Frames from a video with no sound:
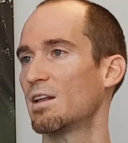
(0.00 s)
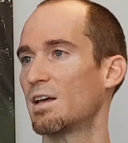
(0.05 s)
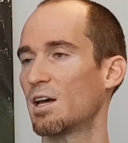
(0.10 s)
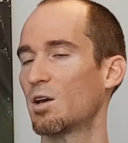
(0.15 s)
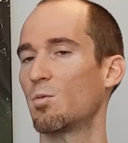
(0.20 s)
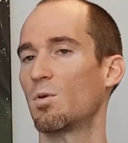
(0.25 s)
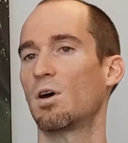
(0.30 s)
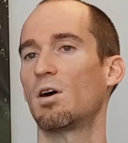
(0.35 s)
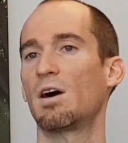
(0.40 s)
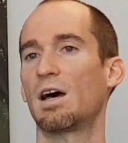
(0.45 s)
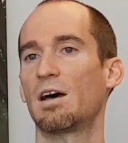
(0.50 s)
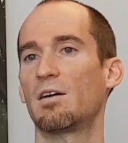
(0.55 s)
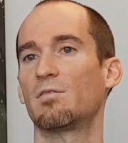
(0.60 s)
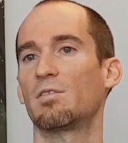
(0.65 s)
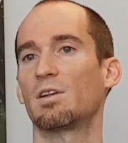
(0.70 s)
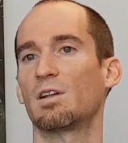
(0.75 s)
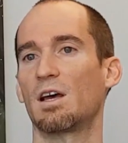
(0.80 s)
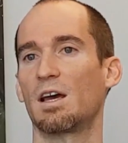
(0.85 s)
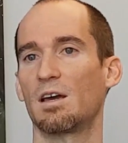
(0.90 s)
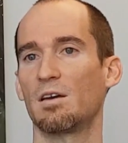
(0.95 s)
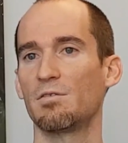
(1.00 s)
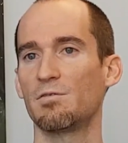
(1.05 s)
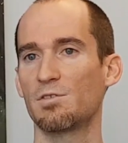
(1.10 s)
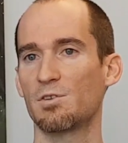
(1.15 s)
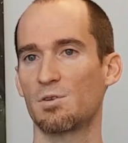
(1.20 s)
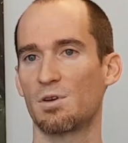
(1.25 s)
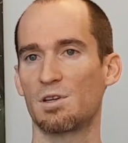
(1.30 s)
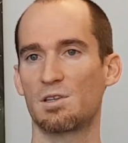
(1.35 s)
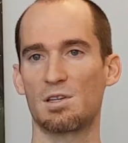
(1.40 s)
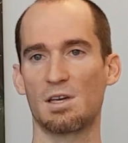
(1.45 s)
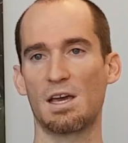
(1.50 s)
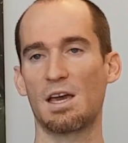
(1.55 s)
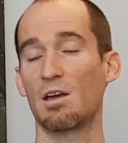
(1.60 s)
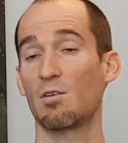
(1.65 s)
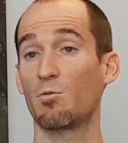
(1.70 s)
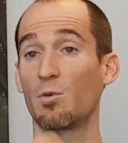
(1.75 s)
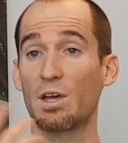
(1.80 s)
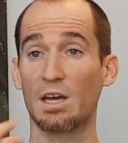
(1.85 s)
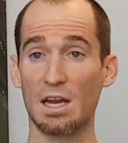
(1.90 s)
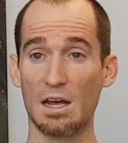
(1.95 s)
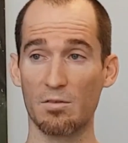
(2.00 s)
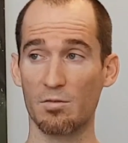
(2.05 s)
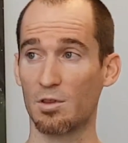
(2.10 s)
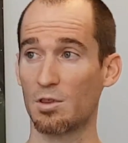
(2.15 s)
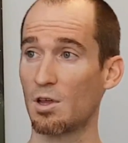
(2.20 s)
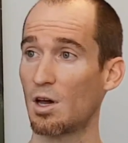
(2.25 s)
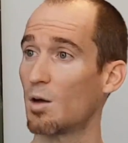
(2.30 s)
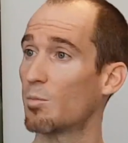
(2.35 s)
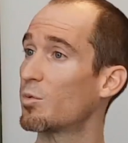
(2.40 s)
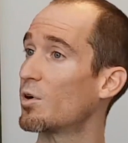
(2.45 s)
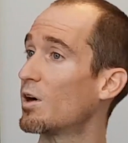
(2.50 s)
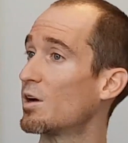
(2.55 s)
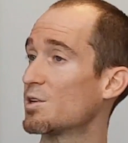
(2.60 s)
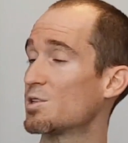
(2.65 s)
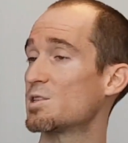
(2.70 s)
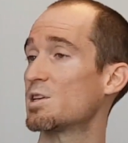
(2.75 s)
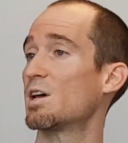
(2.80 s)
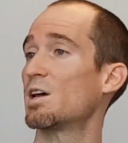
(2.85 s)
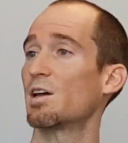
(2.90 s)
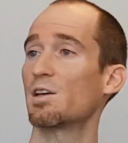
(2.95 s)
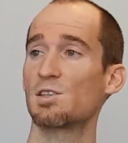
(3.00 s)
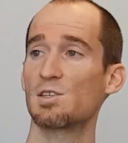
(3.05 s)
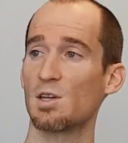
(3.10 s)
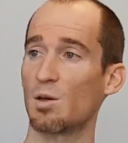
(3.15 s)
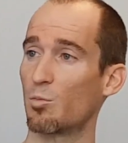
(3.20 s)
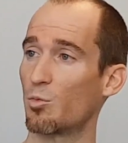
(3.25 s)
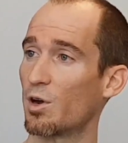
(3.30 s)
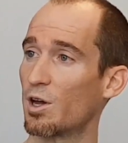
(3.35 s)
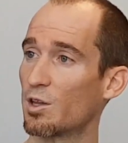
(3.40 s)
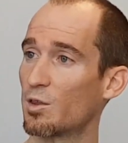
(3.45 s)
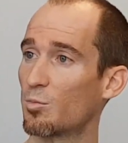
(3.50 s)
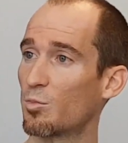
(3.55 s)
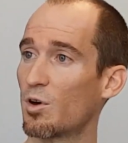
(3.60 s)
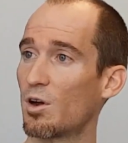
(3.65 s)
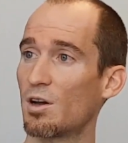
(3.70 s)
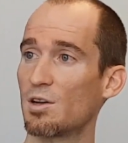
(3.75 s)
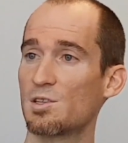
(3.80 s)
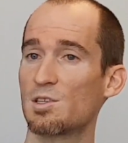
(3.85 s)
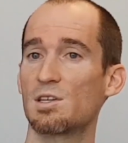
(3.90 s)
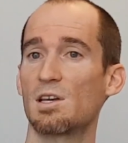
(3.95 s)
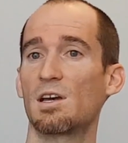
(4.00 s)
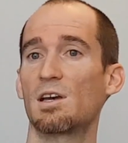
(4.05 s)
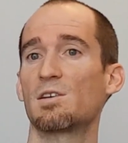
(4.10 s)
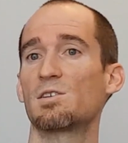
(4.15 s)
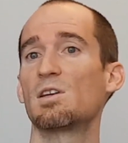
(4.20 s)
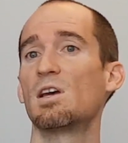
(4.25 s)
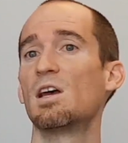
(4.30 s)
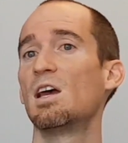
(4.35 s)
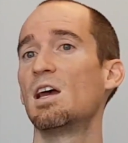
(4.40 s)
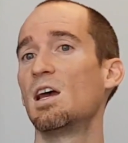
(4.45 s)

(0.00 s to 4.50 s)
Like we all have a life. So I say, hey, if we can have a thought process, a breath process,